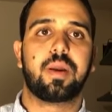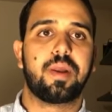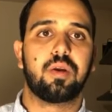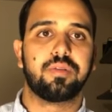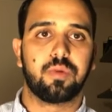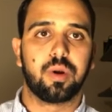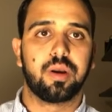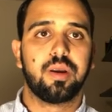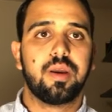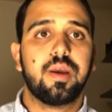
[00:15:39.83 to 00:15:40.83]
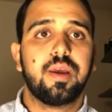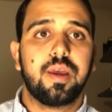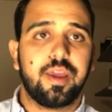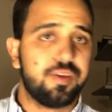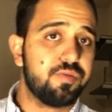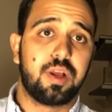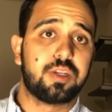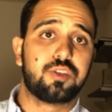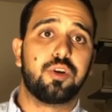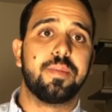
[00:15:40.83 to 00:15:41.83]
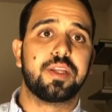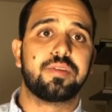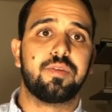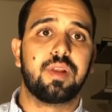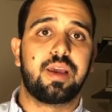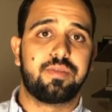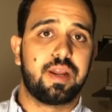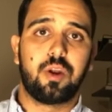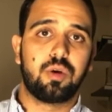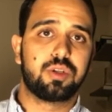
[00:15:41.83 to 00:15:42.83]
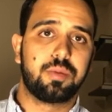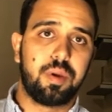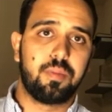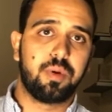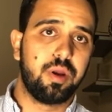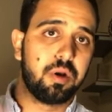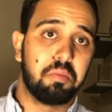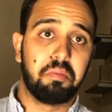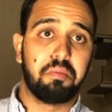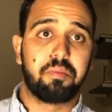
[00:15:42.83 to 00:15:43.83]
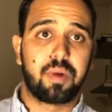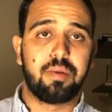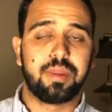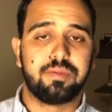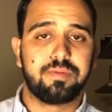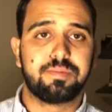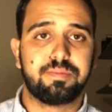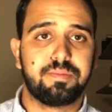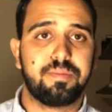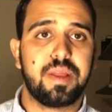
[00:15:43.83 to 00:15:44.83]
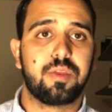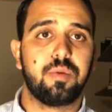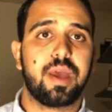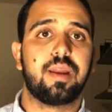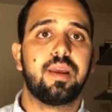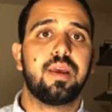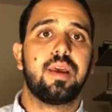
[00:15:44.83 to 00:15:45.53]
What am I looking for? And you've lost 30 minutes of your life. And I know some people here probably been through that.